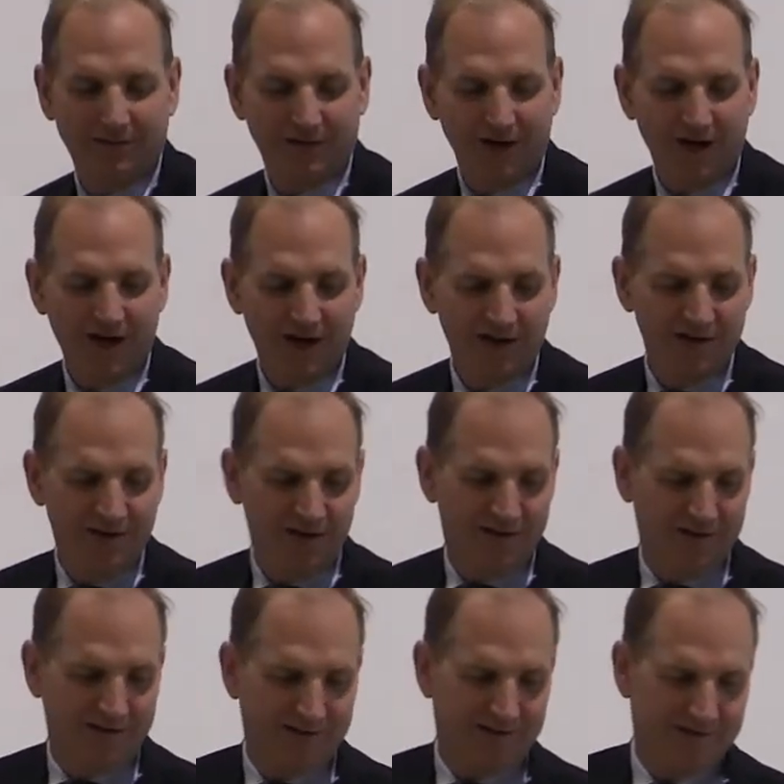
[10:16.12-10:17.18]

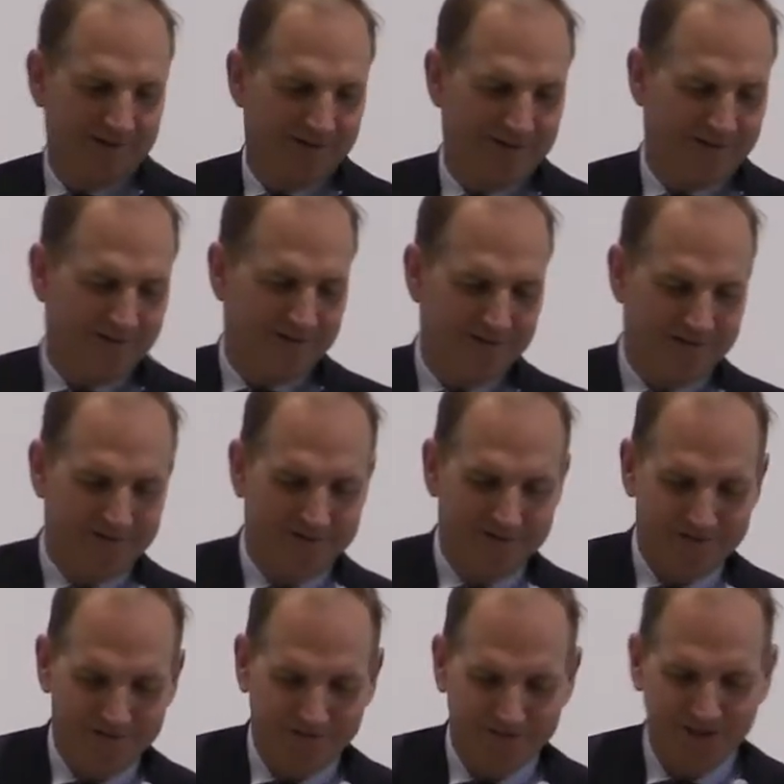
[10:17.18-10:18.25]
God
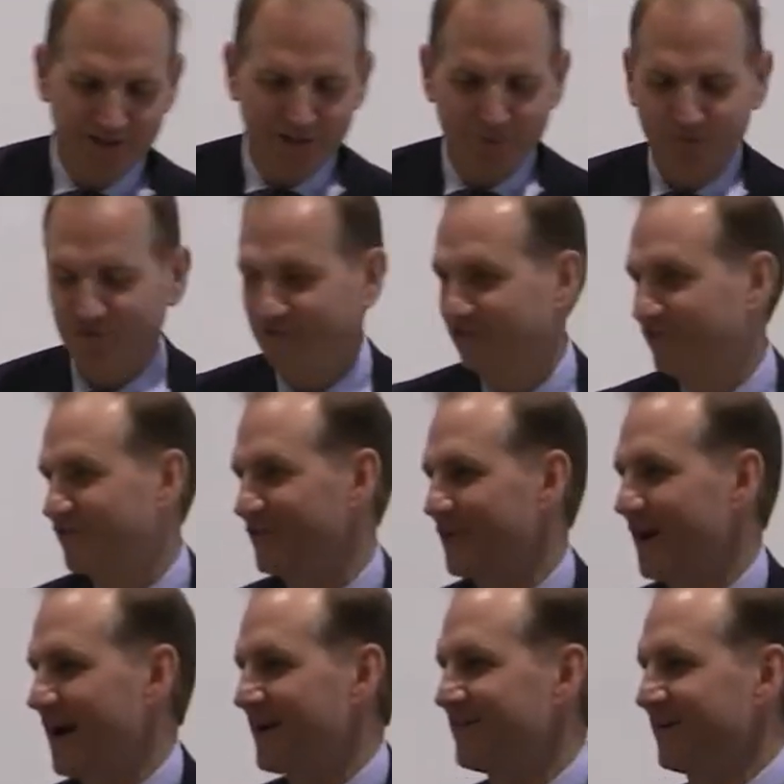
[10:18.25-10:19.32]
seems to
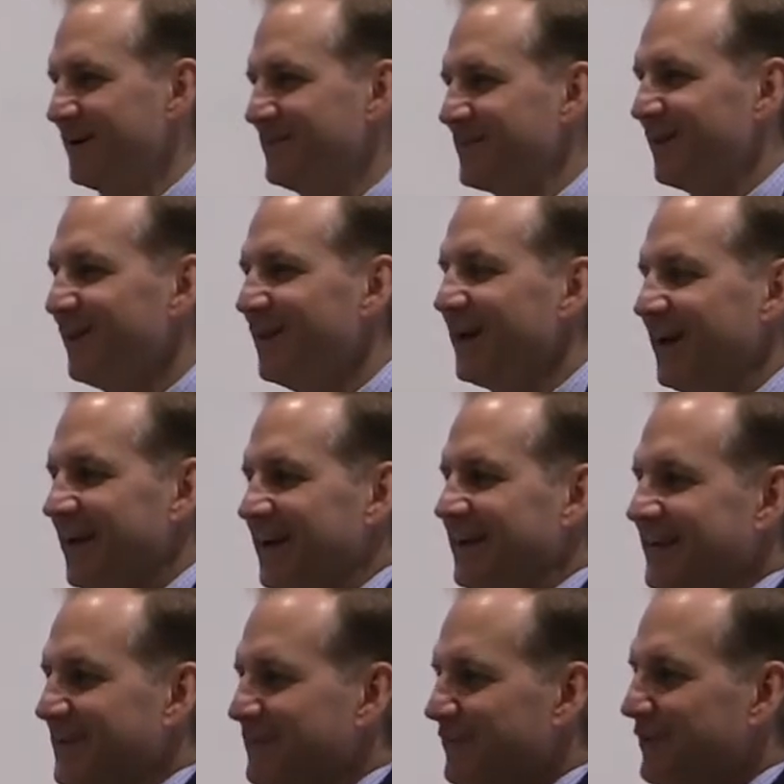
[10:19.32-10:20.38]
have a
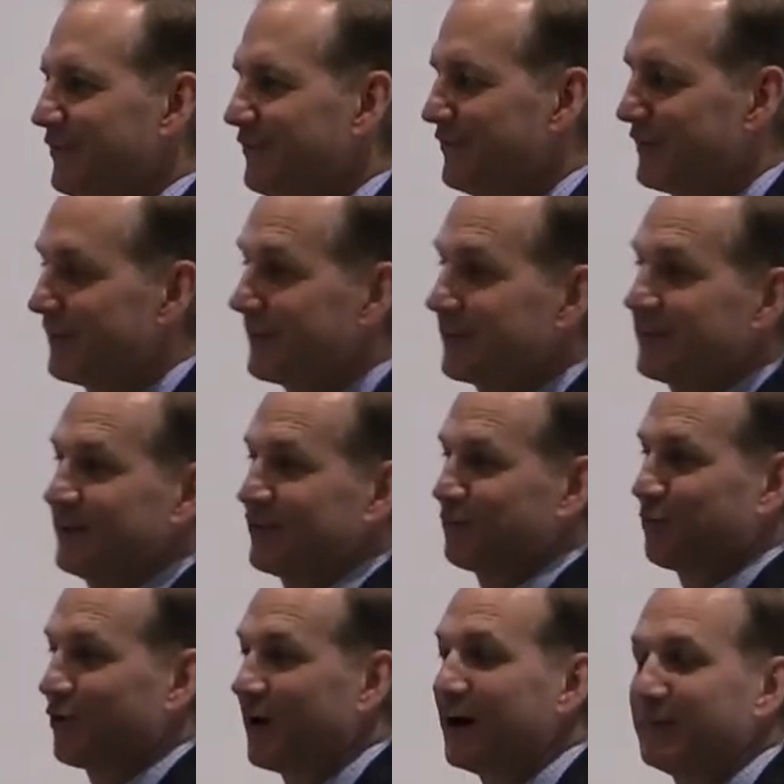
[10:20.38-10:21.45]
delay in fulfilling
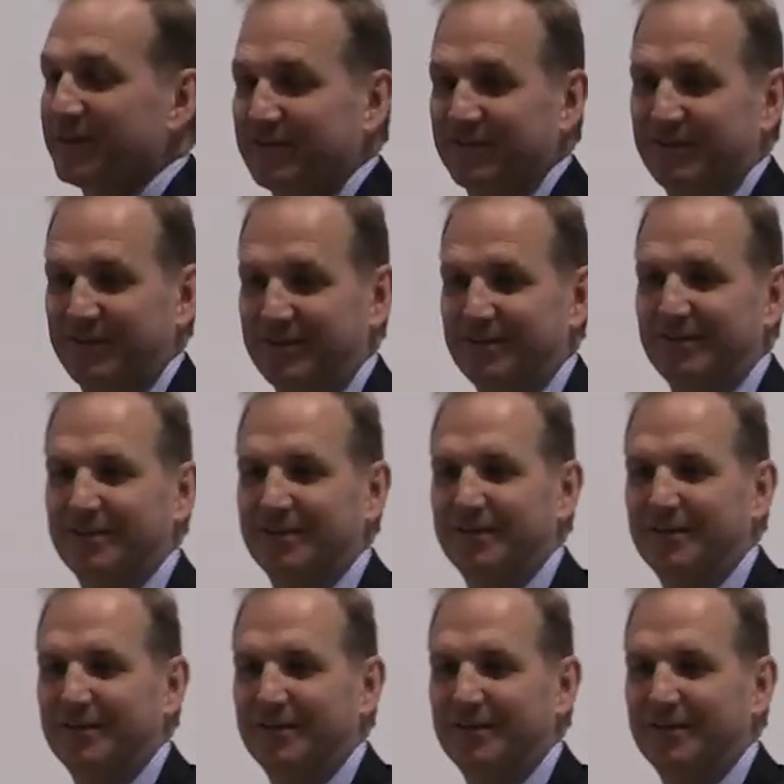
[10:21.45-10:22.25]
his promises.